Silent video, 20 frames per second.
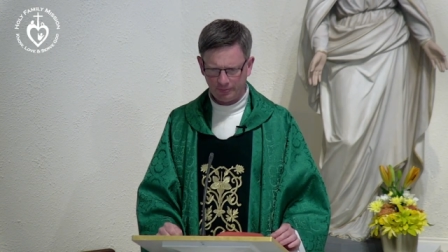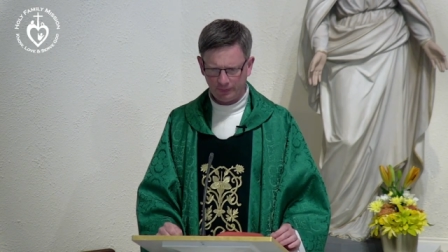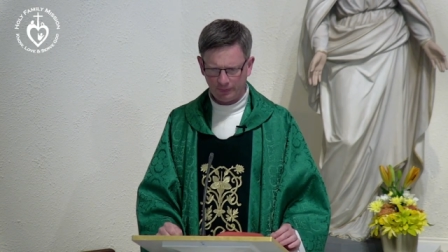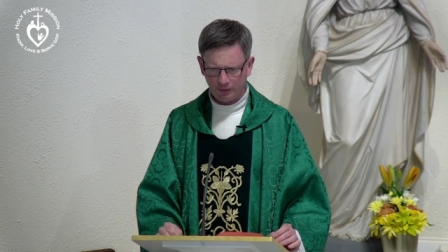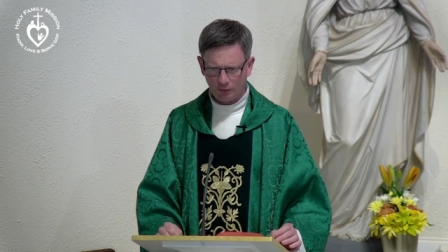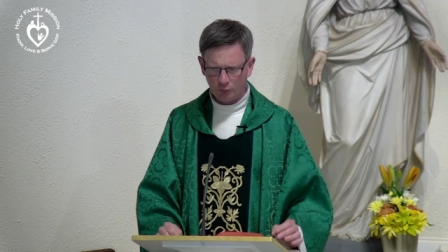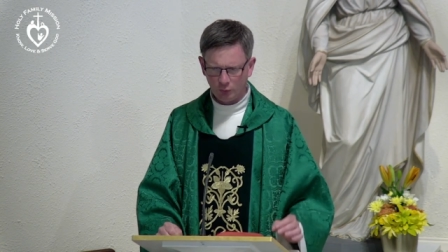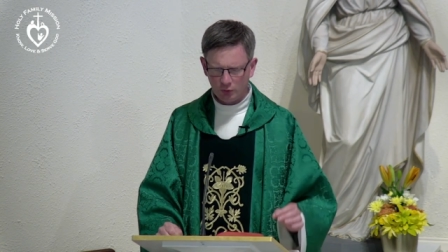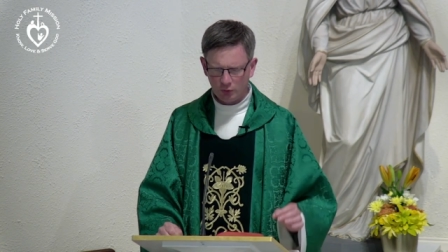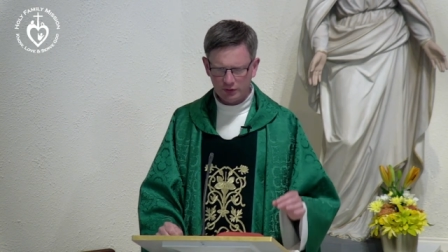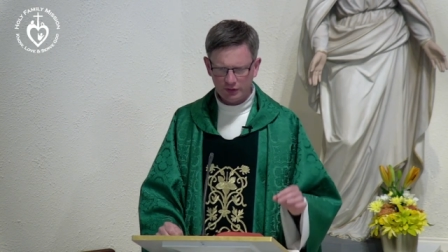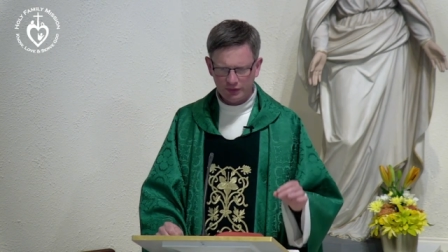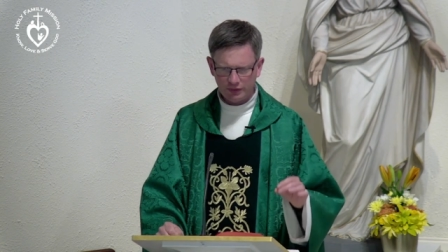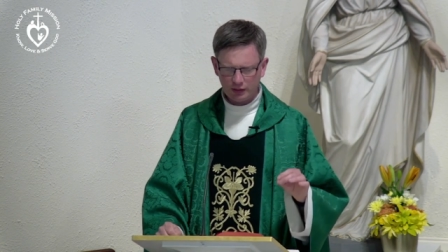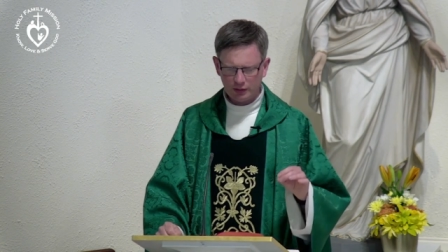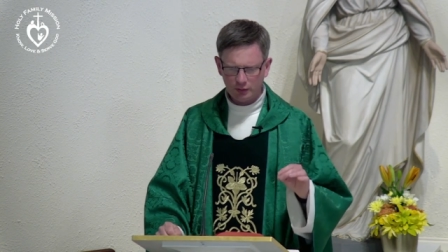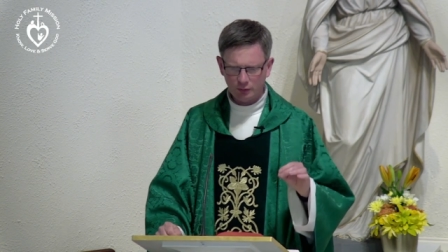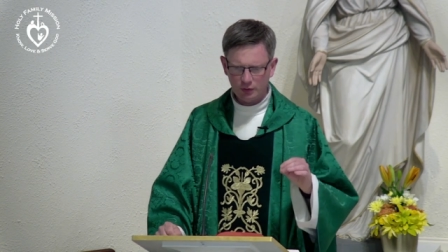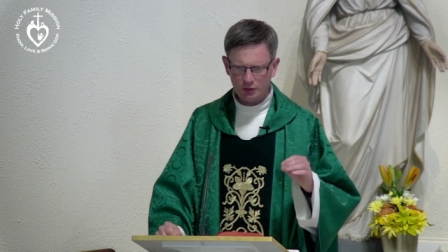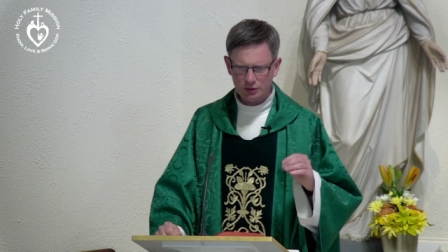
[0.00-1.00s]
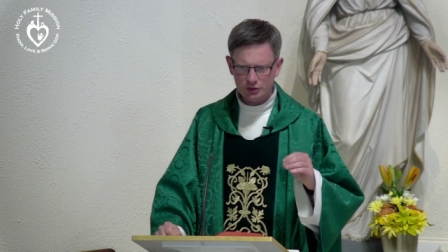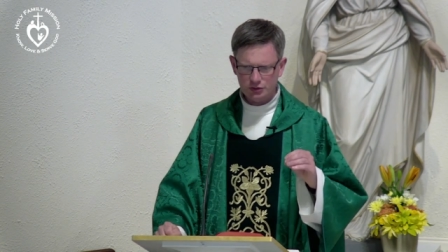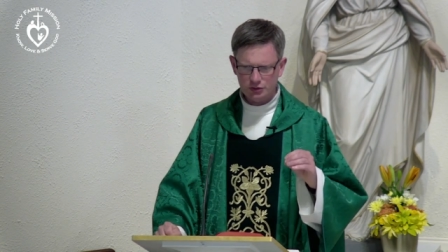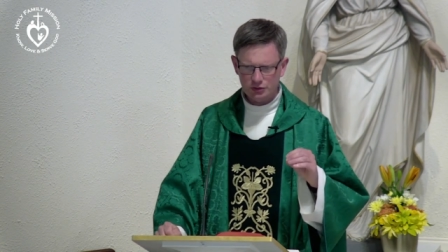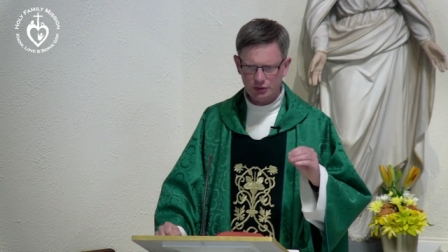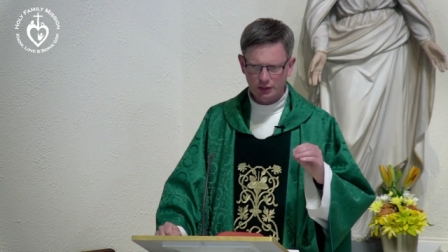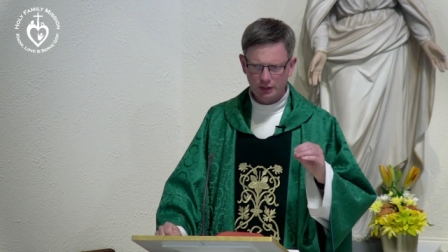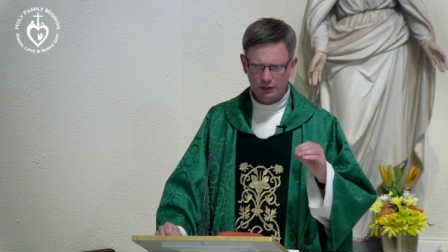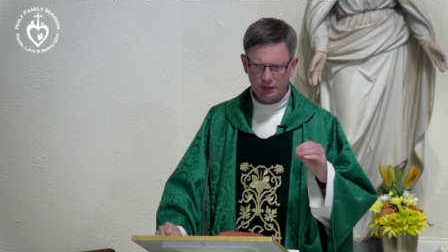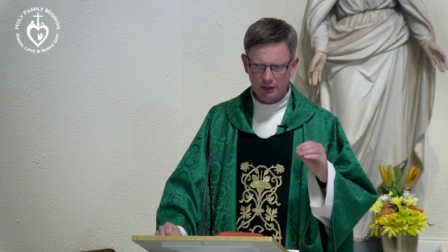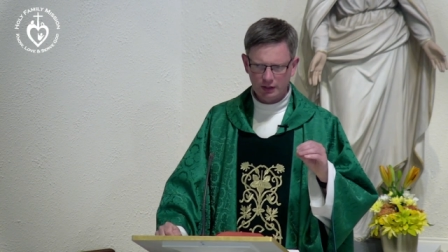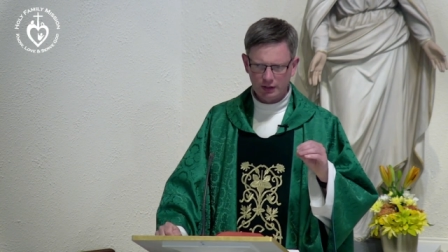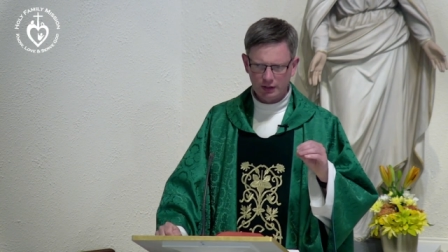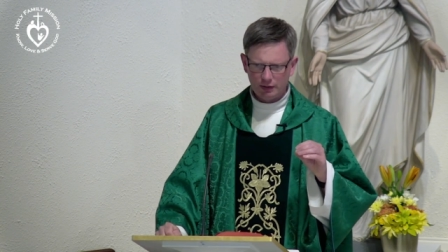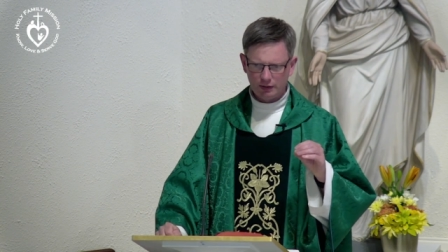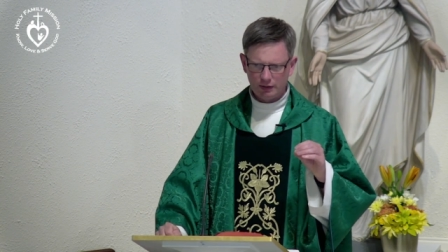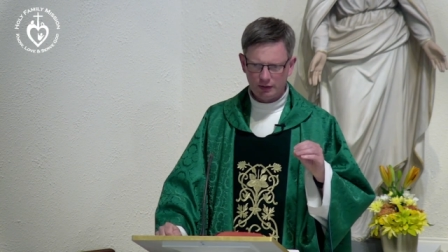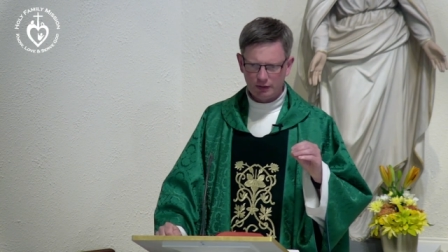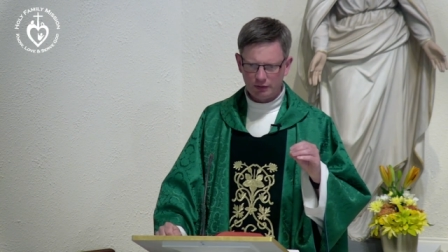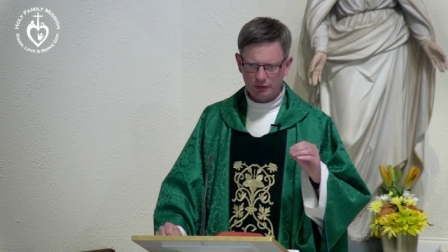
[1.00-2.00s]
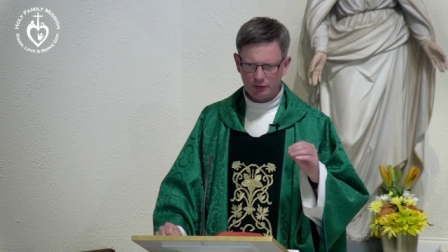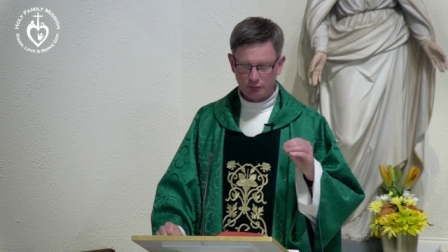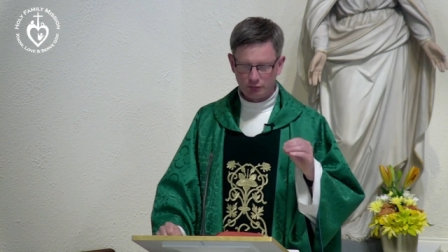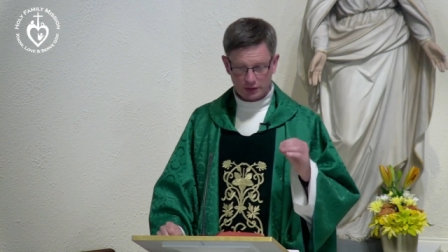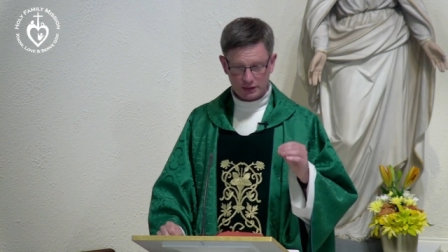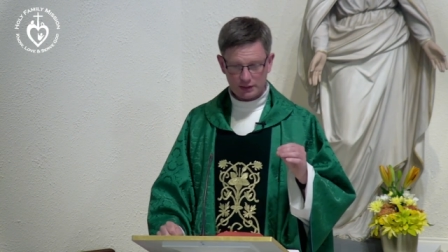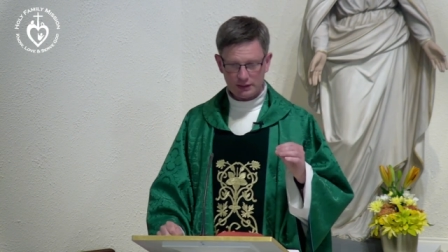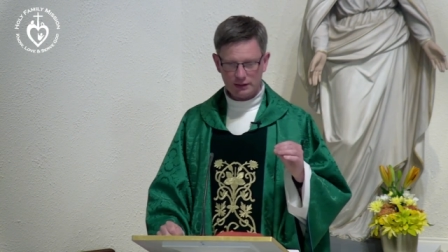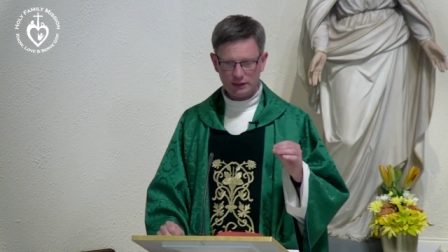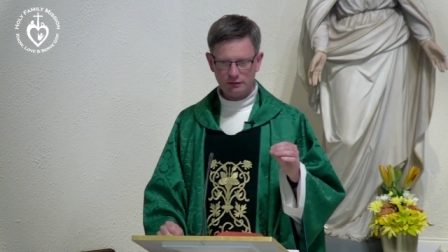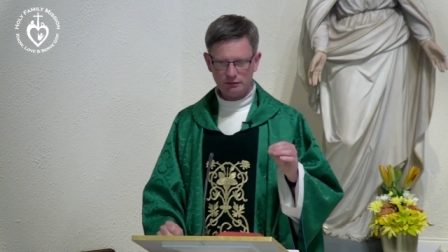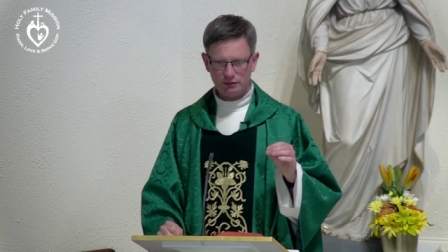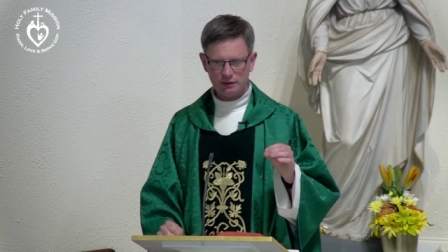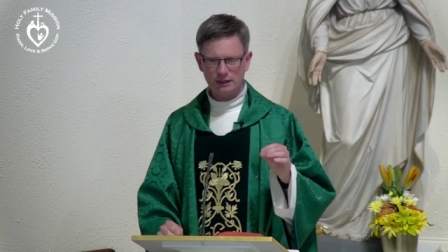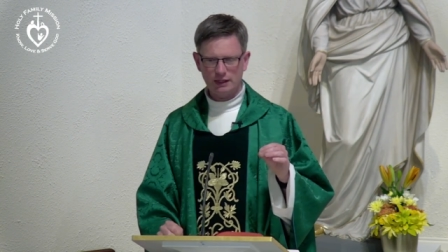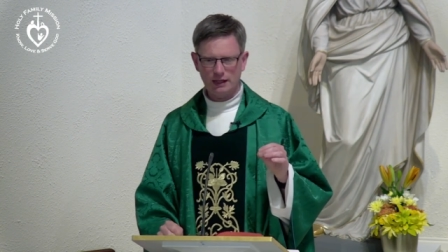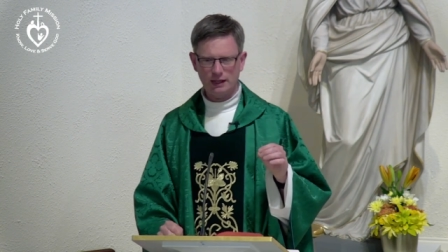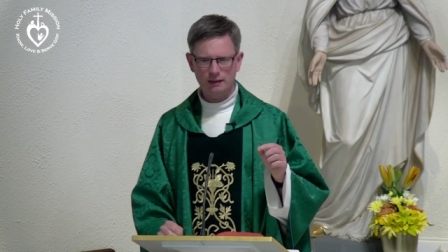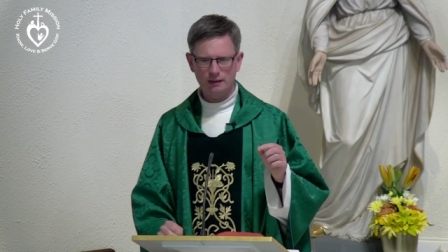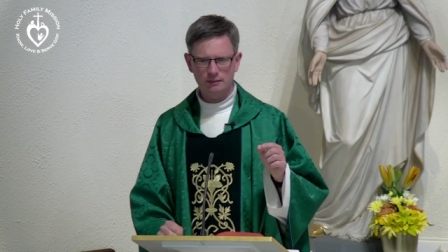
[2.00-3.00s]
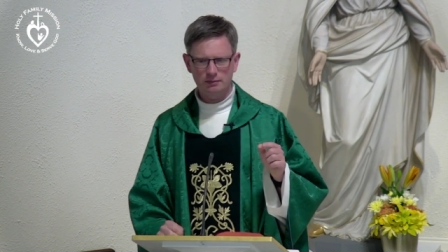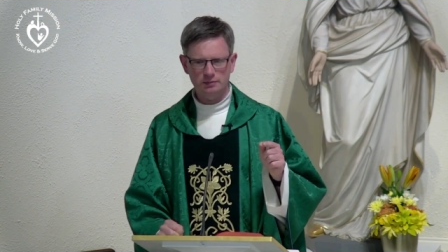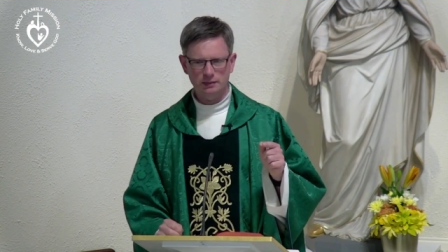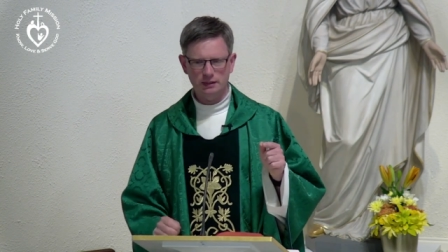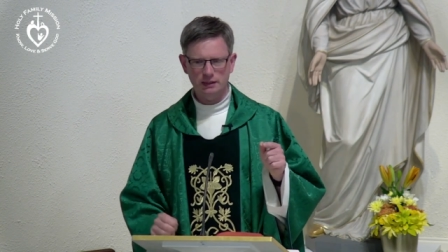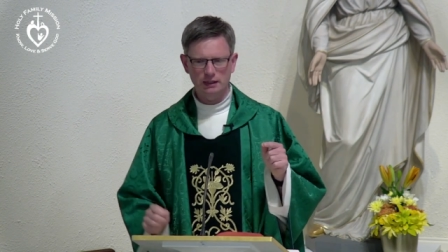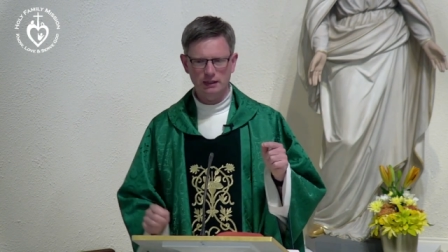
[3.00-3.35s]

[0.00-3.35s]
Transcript: one thing which really, really helped me